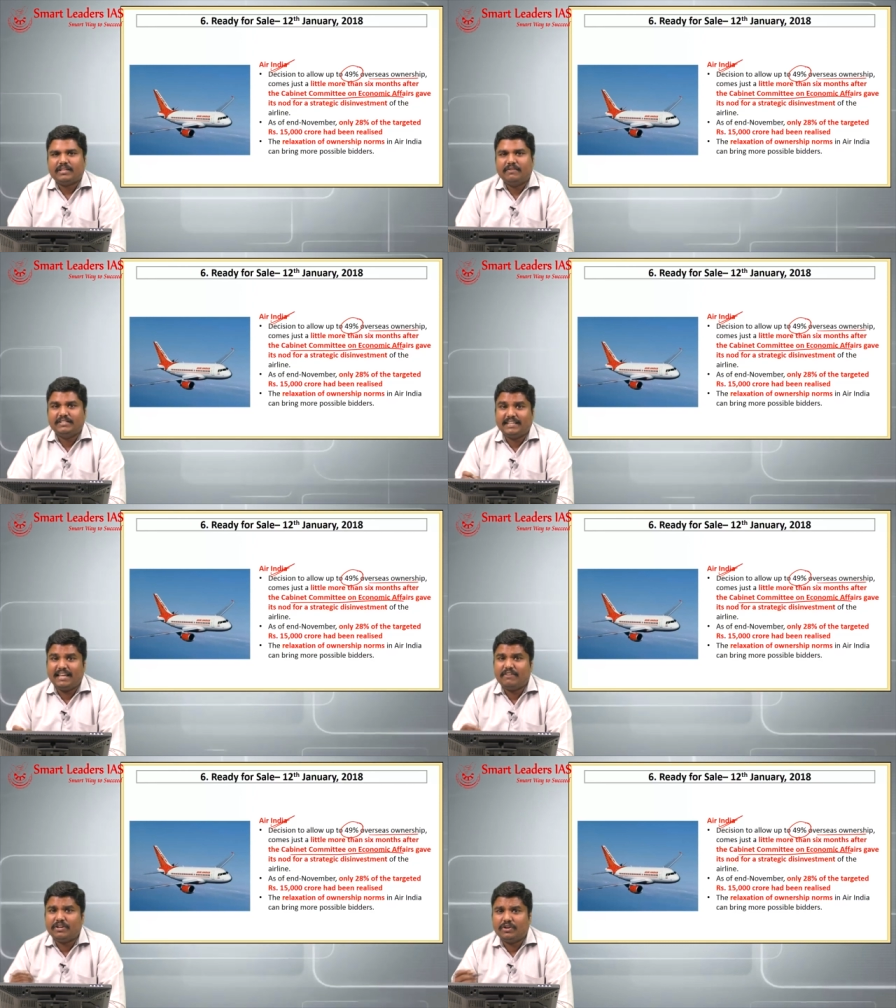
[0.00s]
which
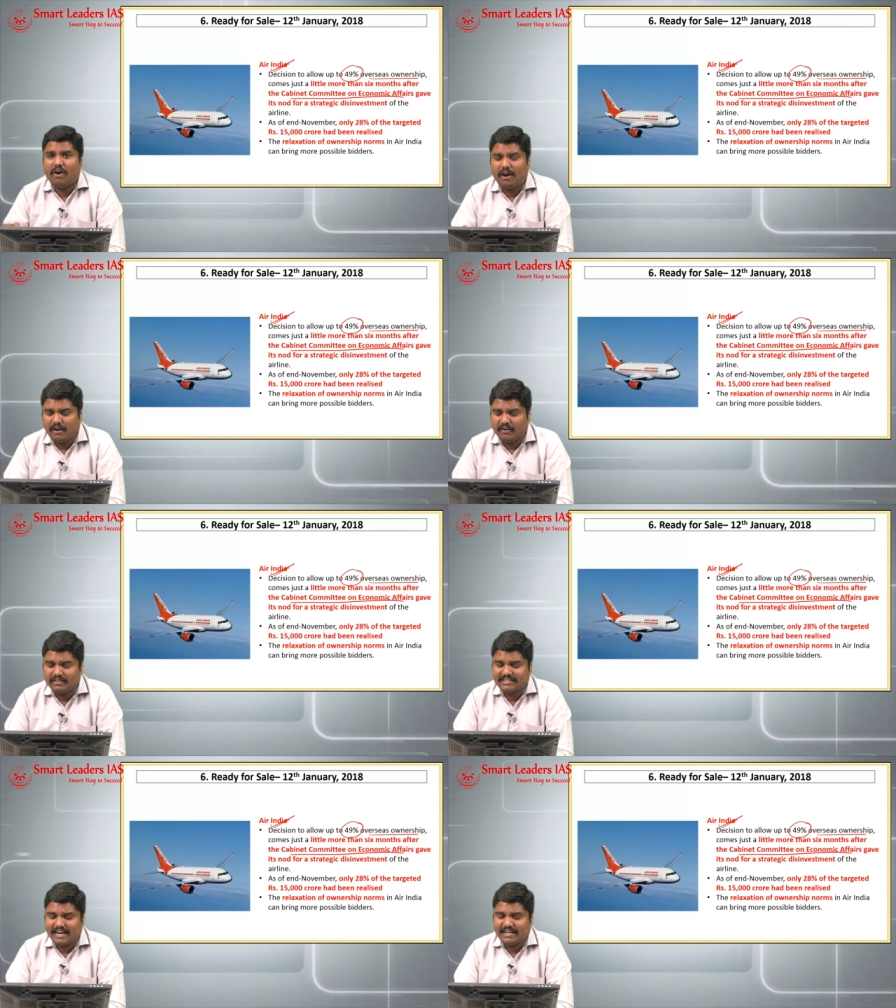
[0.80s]
gave a nod on
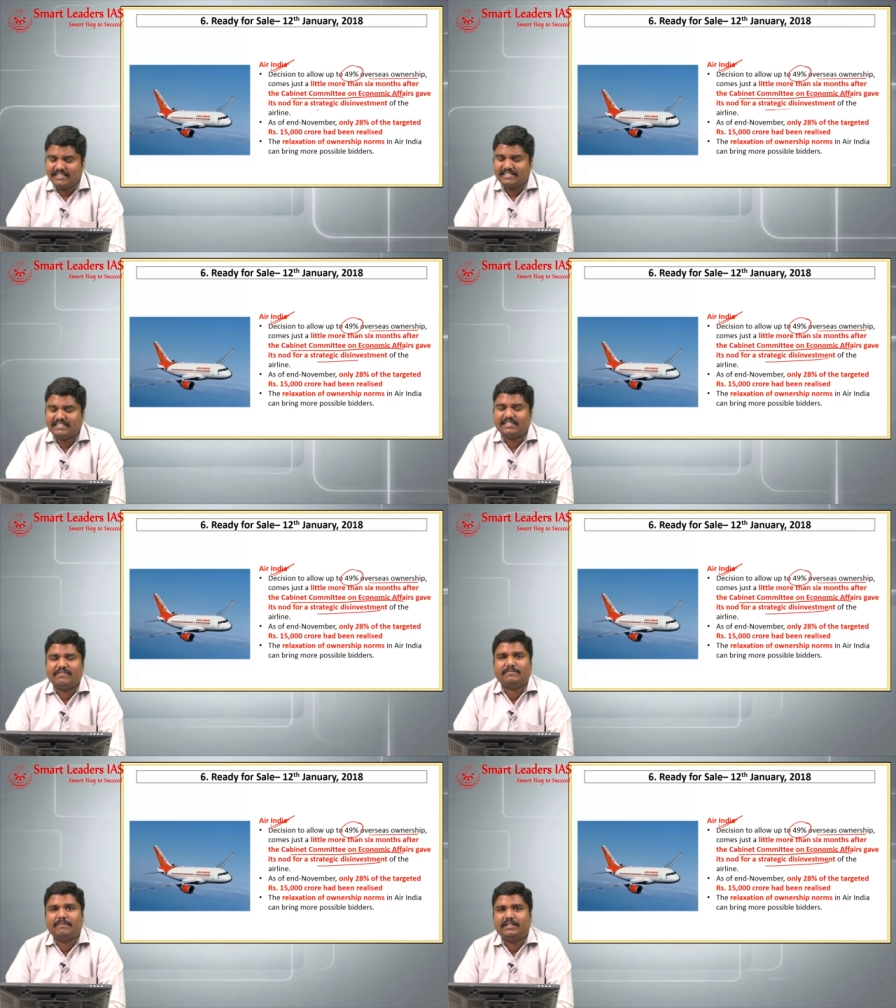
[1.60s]
strategic
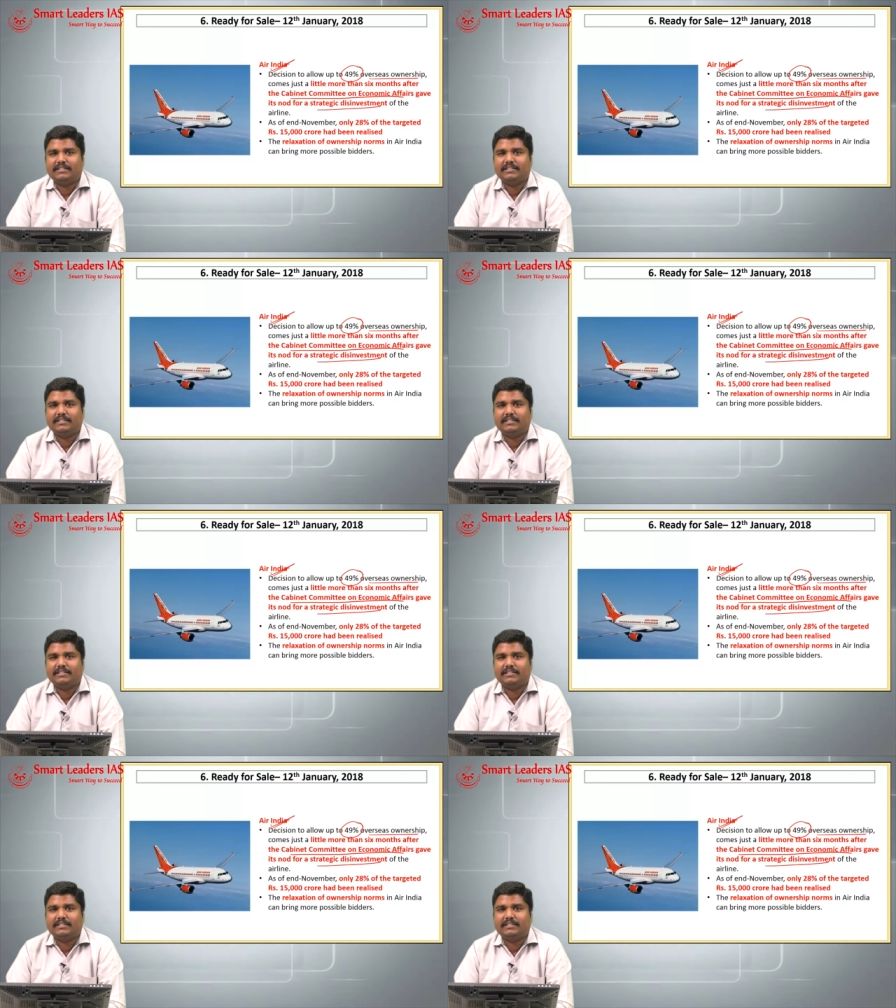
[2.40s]
disinvestment.